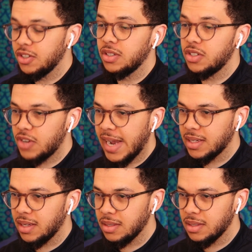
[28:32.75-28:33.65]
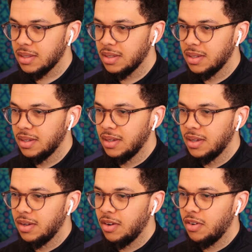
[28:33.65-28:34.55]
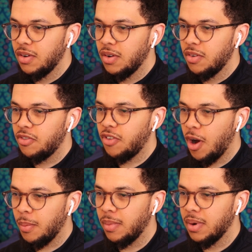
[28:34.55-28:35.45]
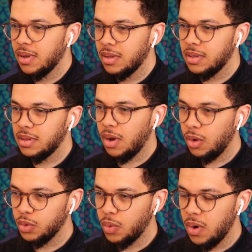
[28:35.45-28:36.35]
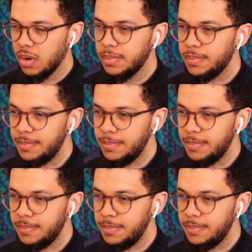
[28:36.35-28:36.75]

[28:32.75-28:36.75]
distract us from the old war?